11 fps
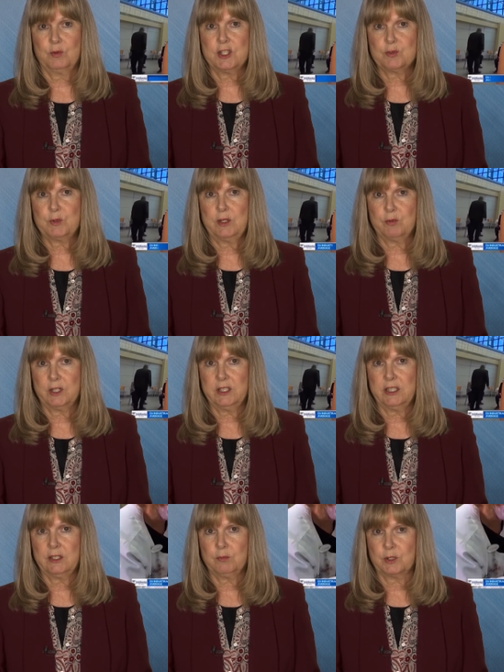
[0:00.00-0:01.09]
which we
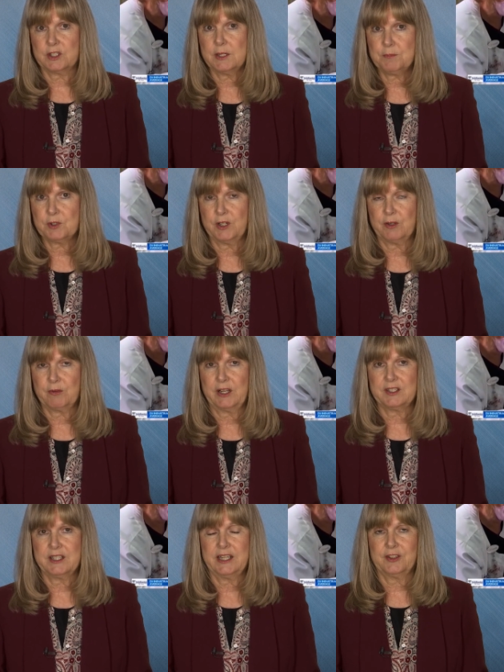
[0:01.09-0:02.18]
really were tiptoeing
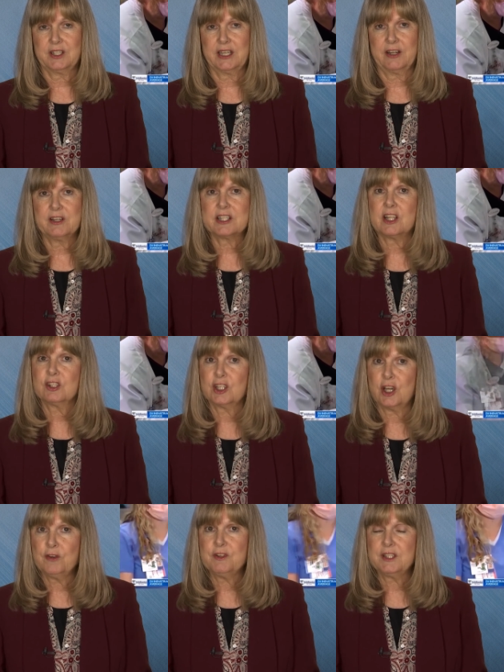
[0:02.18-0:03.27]
around in healthcare until
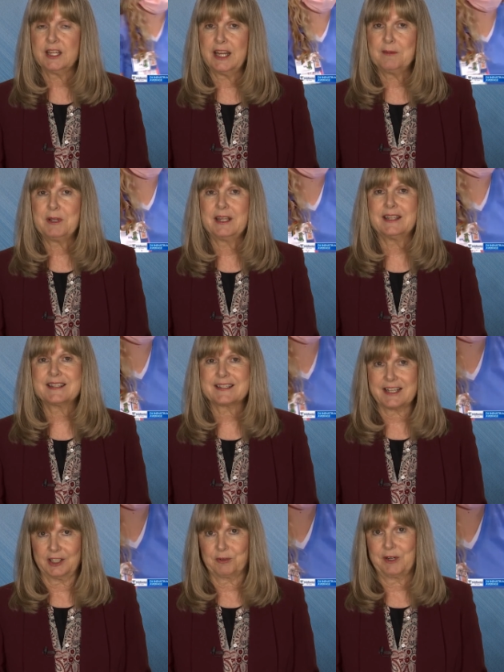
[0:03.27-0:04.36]
COVID came and
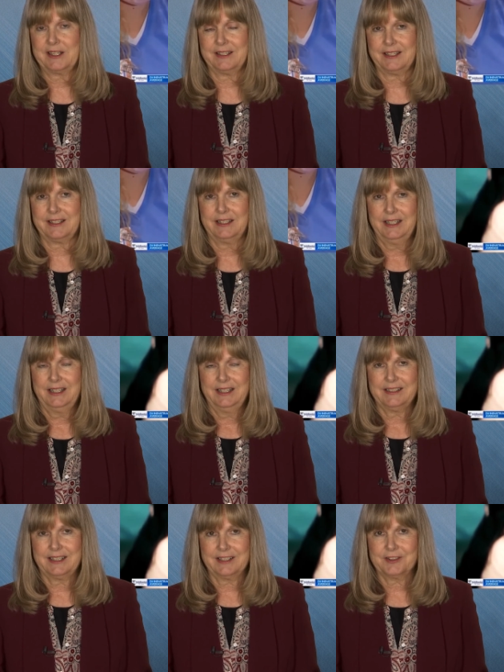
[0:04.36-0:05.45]
accelerated it,
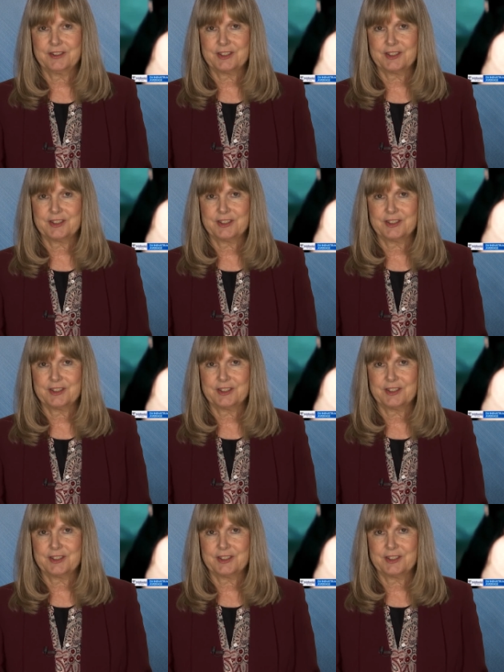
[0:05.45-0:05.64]
Dr.